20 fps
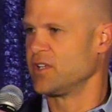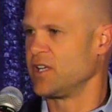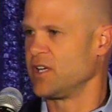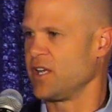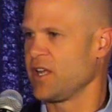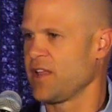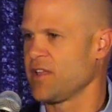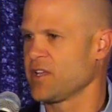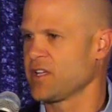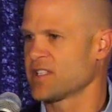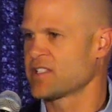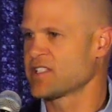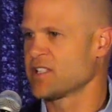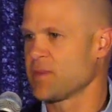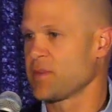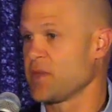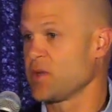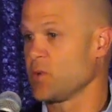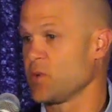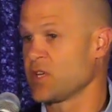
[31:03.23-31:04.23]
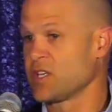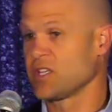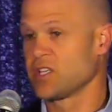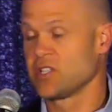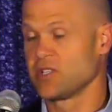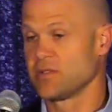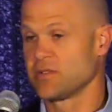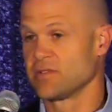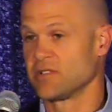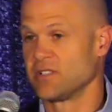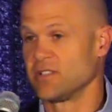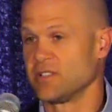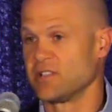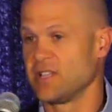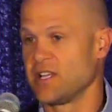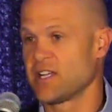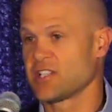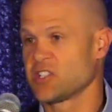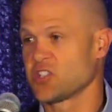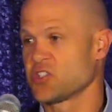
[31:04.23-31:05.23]
And I think it's something we can
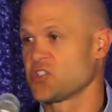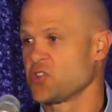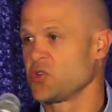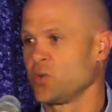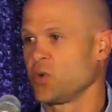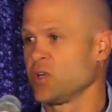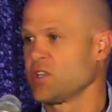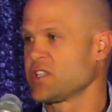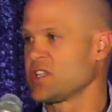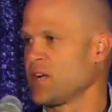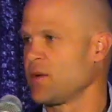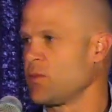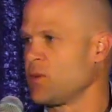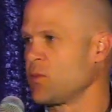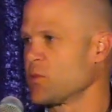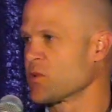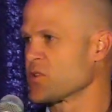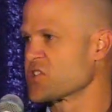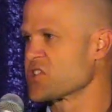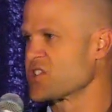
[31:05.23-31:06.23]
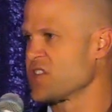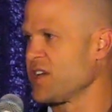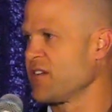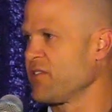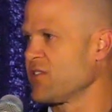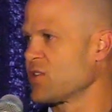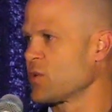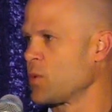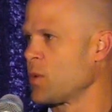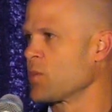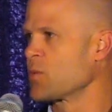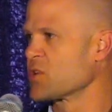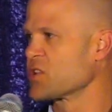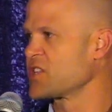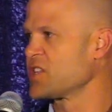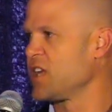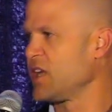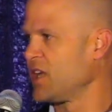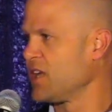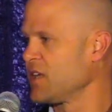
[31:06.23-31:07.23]
not just do one time when we're 7 or when we're
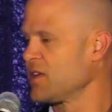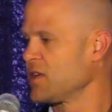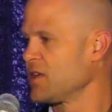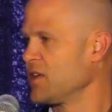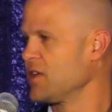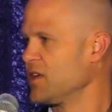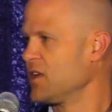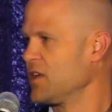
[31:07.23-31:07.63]
10,